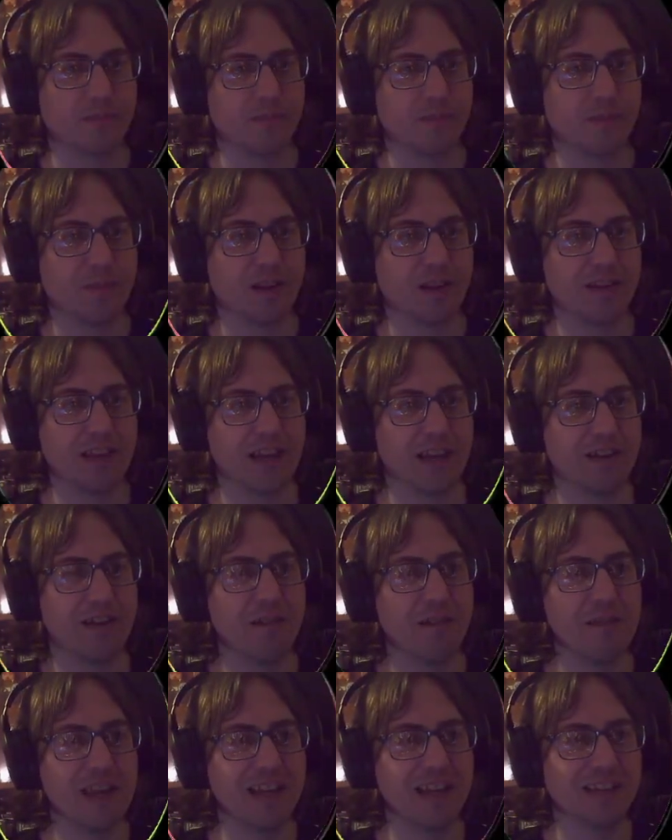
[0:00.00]
Okay,
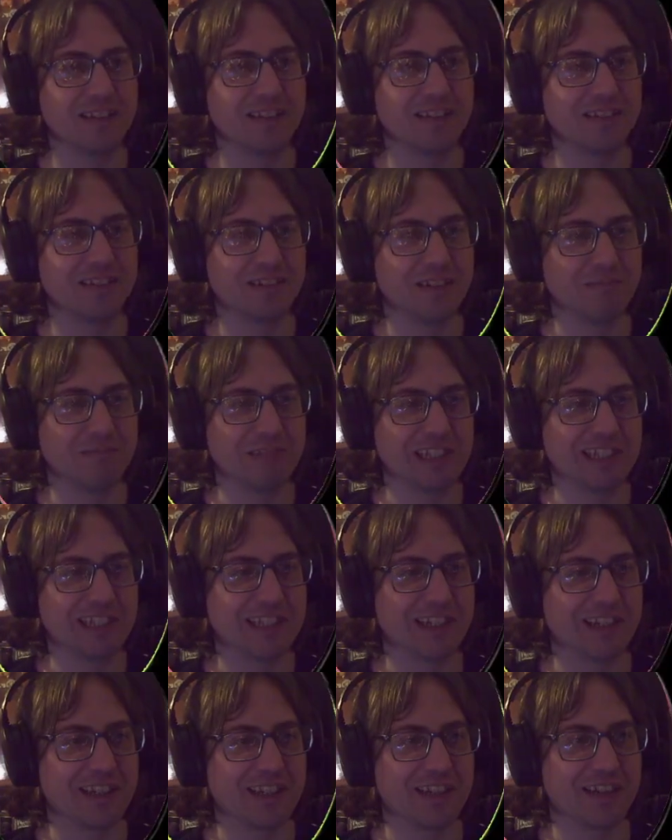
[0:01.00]
I mean, I'm just
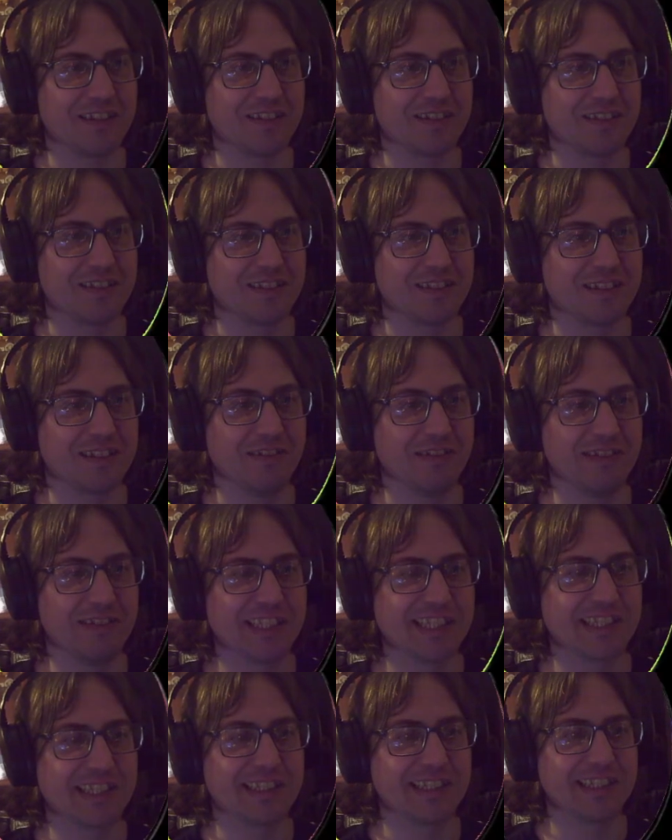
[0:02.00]
gonna
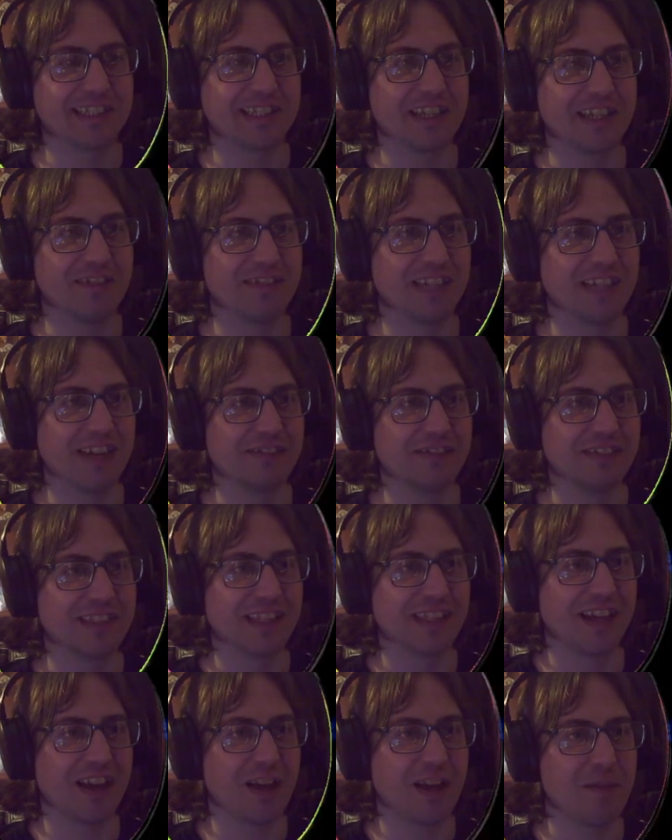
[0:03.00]
use slow down
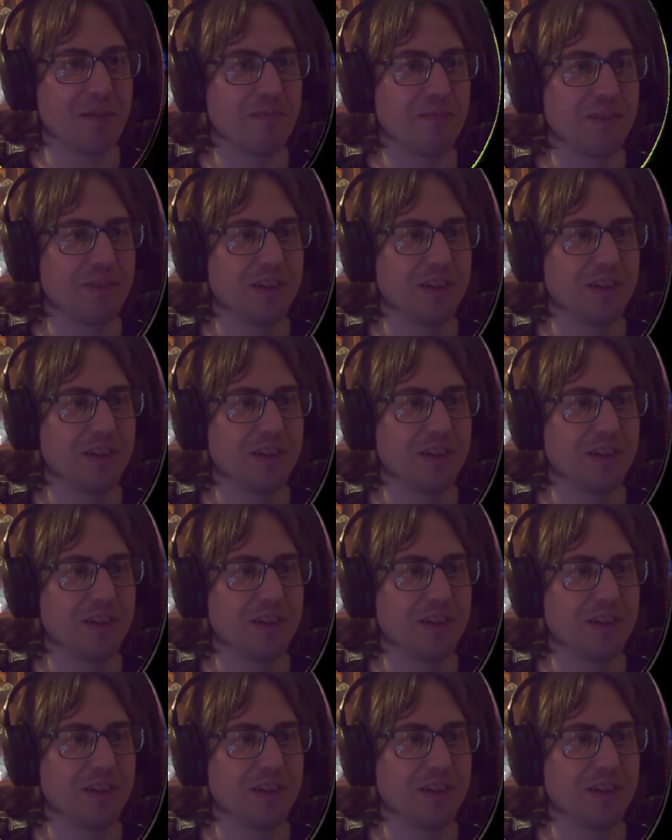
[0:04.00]
time.